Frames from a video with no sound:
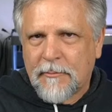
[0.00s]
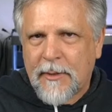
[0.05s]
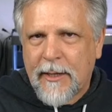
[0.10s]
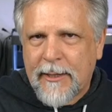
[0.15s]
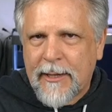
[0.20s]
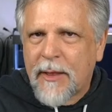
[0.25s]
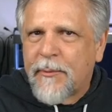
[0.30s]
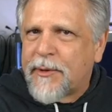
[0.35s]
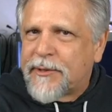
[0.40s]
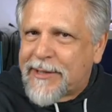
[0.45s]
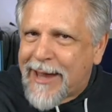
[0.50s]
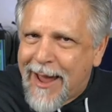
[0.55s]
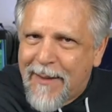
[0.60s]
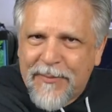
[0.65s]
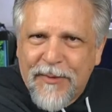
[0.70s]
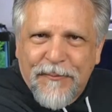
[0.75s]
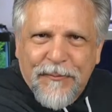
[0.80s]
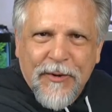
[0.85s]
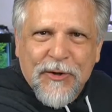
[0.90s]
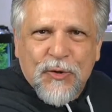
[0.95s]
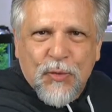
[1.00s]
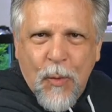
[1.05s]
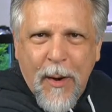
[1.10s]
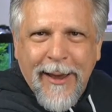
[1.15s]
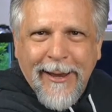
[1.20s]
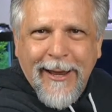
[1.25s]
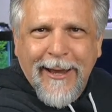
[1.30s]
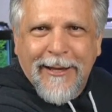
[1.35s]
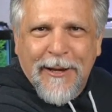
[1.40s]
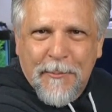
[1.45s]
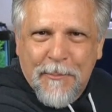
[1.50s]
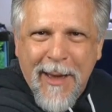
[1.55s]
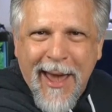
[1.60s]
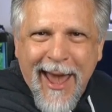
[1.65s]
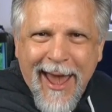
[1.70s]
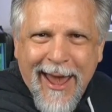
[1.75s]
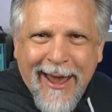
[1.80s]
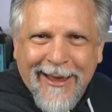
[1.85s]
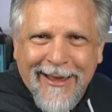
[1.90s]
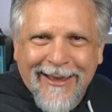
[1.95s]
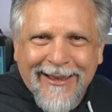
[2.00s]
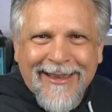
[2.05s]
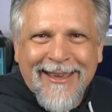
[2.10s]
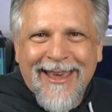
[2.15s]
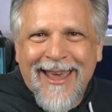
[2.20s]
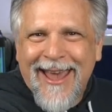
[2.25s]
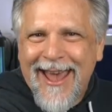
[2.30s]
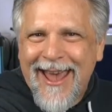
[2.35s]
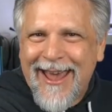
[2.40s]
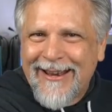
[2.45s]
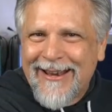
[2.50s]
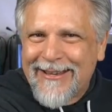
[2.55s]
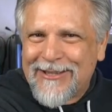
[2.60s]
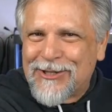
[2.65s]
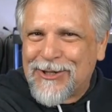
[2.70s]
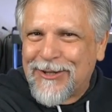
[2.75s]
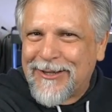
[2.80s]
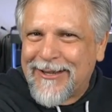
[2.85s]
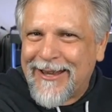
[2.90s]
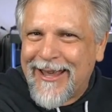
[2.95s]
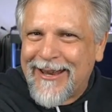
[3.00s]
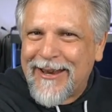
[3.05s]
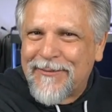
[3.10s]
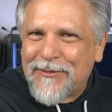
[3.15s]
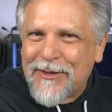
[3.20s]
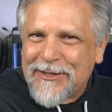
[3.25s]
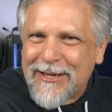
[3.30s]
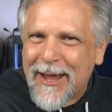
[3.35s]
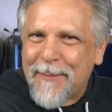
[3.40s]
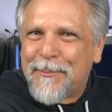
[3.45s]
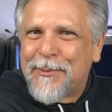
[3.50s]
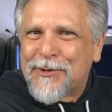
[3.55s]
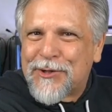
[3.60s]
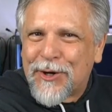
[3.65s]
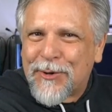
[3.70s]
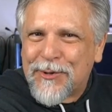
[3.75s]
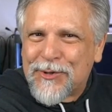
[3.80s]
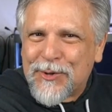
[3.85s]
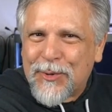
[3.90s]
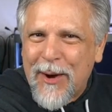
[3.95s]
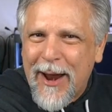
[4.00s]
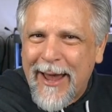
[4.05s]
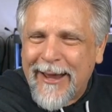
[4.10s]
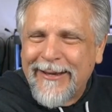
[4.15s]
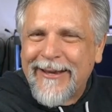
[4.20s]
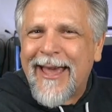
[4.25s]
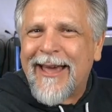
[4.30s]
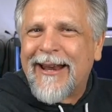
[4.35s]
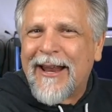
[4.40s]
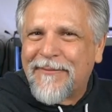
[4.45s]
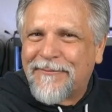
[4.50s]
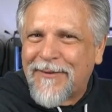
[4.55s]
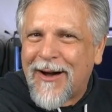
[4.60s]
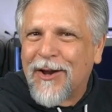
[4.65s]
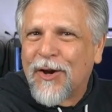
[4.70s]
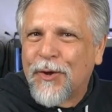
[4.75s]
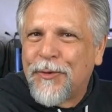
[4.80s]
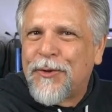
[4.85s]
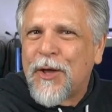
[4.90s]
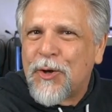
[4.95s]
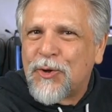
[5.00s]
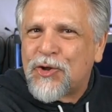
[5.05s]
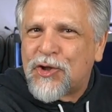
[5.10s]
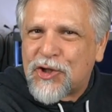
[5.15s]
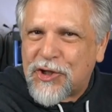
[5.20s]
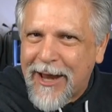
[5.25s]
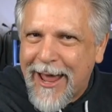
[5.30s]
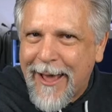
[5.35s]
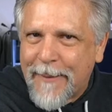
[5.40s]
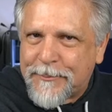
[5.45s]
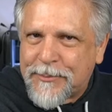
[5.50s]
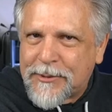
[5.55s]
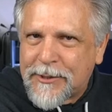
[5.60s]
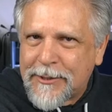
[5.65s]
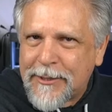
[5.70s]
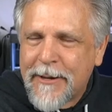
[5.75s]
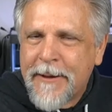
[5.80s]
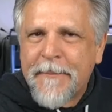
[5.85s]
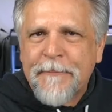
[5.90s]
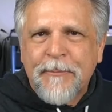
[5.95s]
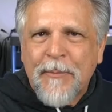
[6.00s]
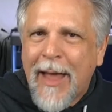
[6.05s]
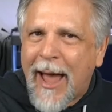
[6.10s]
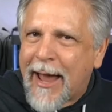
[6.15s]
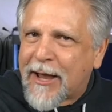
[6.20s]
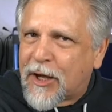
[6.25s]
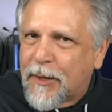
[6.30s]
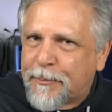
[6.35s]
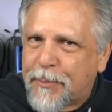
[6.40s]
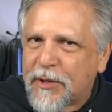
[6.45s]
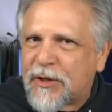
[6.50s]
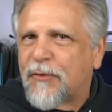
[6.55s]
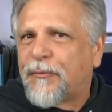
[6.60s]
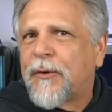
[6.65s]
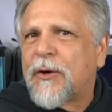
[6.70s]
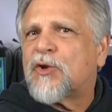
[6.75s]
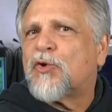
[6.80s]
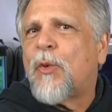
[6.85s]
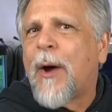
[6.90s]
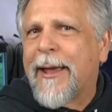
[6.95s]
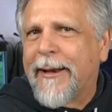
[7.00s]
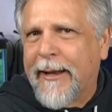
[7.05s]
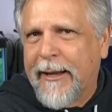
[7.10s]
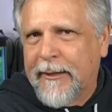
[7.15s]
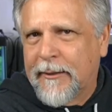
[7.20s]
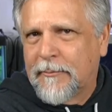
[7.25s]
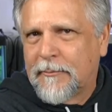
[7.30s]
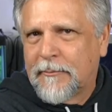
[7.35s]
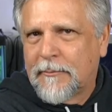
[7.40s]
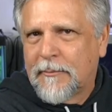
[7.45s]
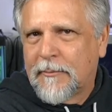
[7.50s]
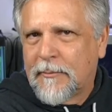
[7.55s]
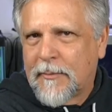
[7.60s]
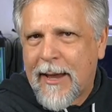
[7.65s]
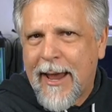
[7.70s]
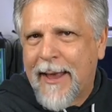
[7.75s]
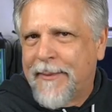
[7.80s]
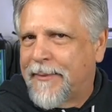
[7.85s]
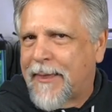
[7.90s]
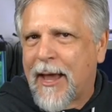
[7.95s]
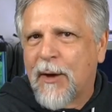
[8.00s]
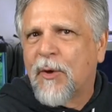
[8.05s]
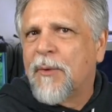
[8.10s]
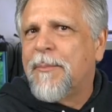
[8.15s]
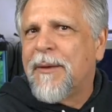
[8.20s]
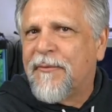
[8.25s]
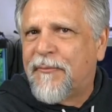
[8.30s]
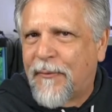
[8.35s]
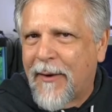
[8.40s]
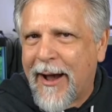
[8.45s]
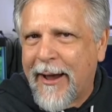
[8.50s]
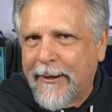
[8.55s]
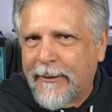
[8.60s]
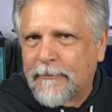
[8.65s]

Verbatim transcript: In other words, have the fish waiting in a bag, and, as, and if the temperature is right, and I followed those steps, I could put the fish right in, and they would be fine.